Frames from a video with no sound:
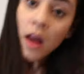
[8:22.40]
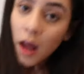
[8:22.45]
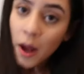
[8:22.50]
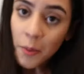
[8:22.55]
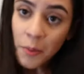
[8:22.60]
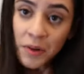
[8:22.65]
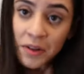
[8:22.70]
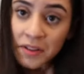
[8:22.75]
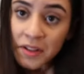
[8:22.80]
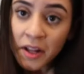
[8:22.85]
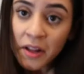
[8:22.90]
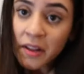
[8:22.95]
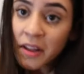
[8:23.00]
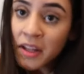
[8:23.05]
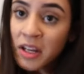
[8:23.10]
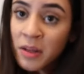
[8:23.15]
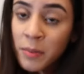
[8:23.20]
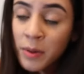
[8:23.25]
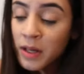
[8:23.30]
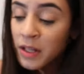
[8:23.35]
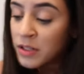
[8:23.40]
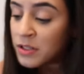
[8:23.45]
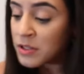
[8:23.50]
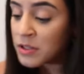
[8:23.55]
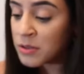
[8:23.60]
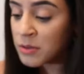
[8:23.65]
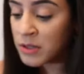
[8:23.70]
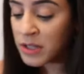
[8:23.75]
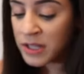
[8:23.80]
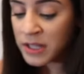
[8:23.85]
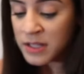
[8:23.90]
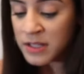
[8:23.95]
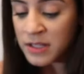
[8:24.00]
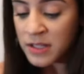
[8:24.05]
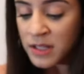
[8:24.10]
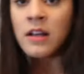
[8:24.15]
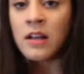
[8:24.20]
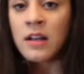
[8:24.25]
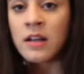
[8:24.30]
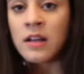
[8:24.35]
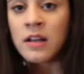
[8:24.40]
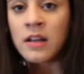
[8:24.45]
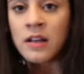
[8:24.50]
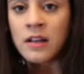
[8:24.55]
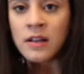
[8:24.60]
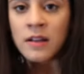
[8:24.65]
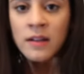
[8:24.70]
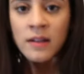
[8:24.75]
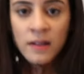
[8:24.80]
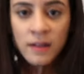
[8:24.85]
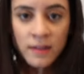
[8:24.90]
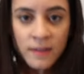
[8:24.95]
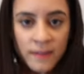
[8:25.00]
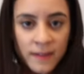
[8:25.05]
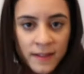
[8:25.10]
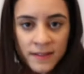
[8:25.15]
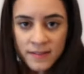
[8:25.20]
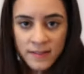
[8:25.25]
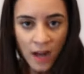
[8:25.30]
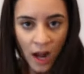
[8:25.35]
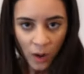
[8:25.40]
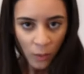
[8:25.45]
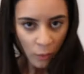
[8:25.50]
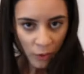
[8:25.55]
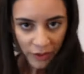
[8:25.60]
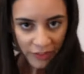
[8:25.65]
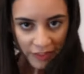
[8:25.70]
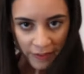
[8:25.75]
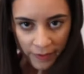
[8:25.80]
I wouldn't tell anybody to do this. It's not worth